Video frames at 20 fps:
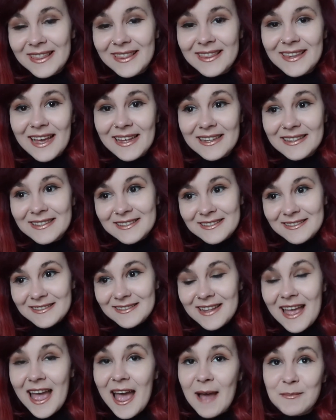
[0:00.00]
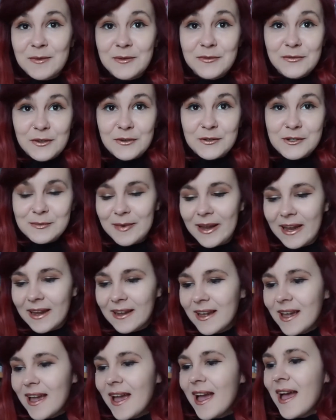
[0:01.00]
That's up to future
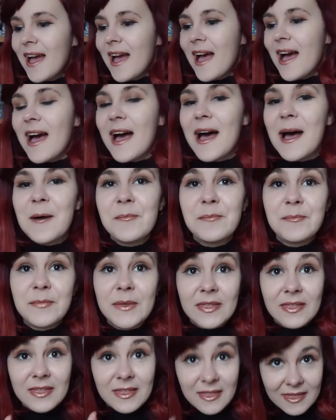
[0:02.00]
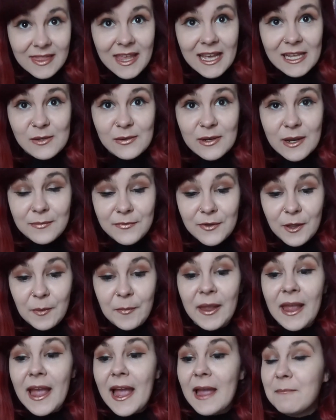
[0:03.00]
me. Um, but that's when I'm
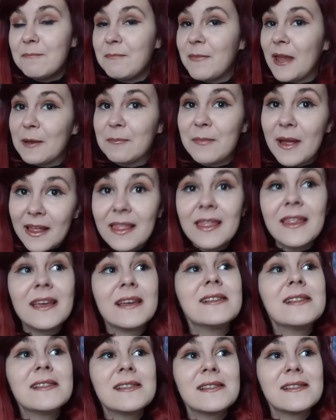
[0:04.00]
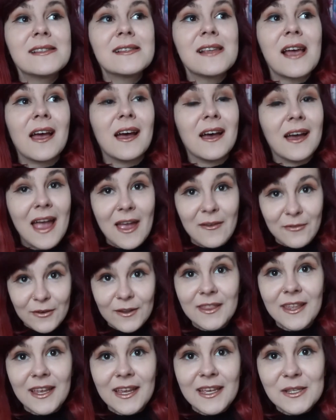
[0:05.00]
filming. I made my lists. Uh,
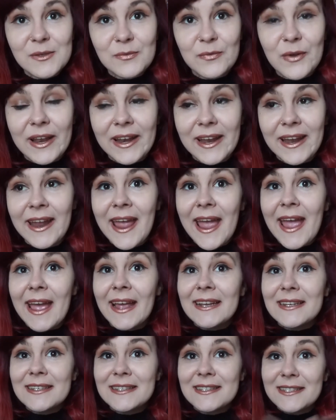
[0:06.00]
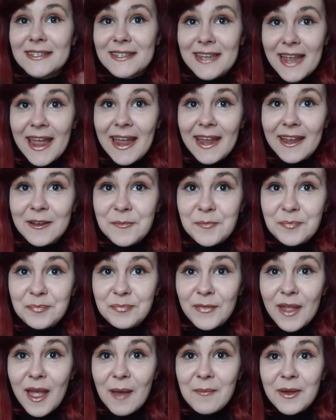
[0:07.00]
everything is ready. And today,
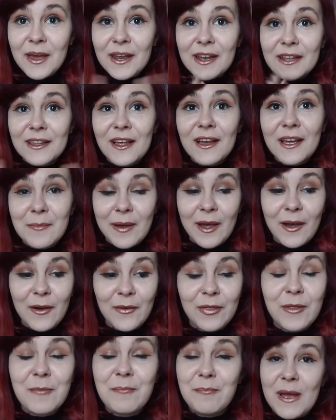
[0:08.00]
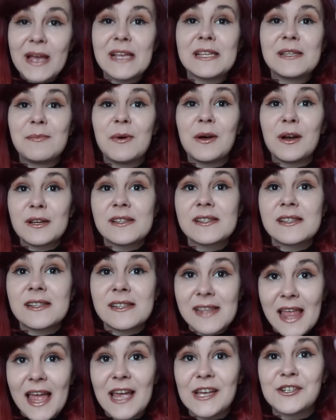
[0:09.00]
I'm gonna talk about the best books
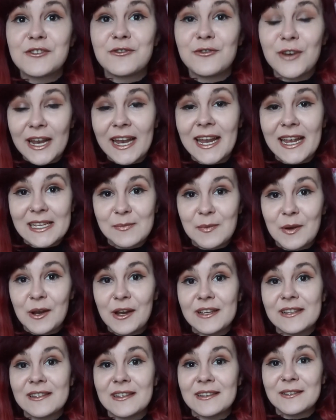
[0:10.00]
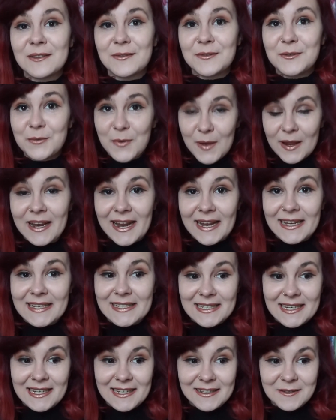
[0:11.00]
slash reading experiences of
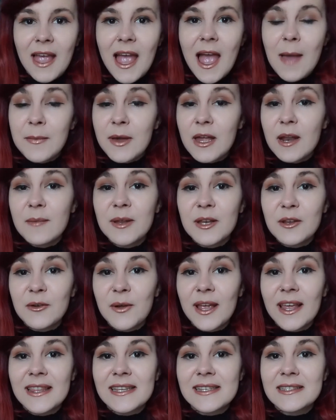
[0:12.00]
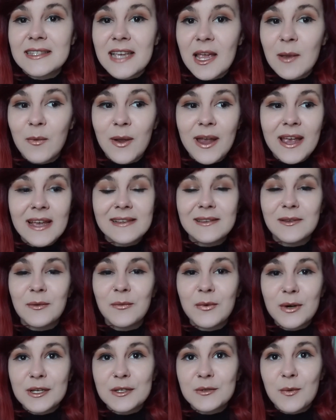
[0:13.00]
2019. I'm gonna be doing it the same way as the
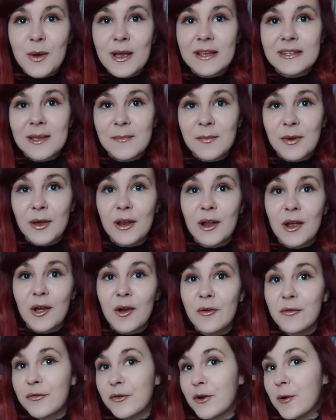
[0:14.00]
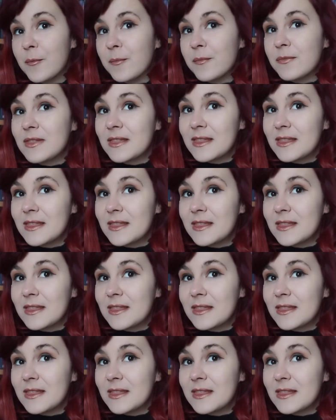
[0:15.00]
worst ones. I'm gonna go from